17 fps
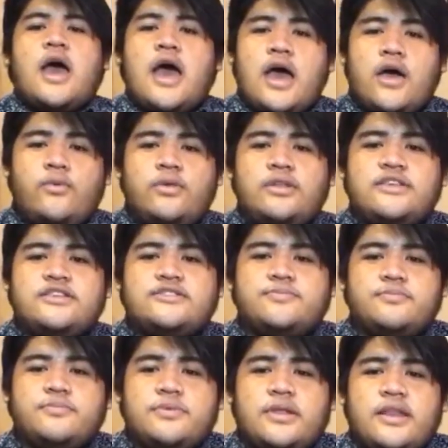I will
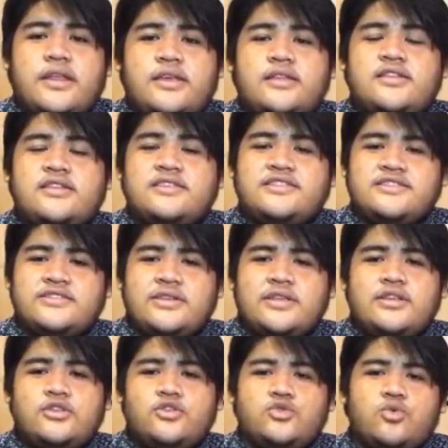explain
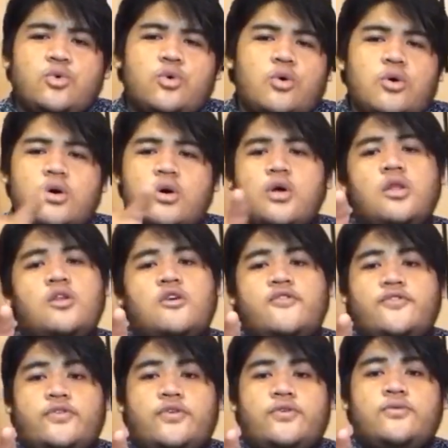easily to all
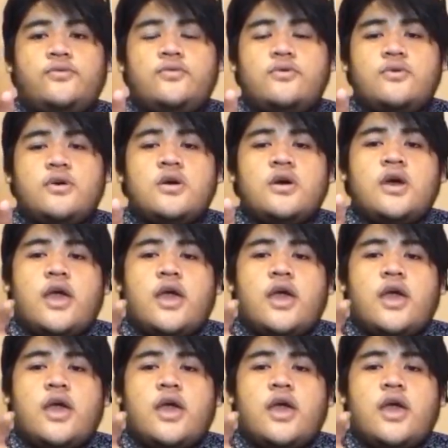of you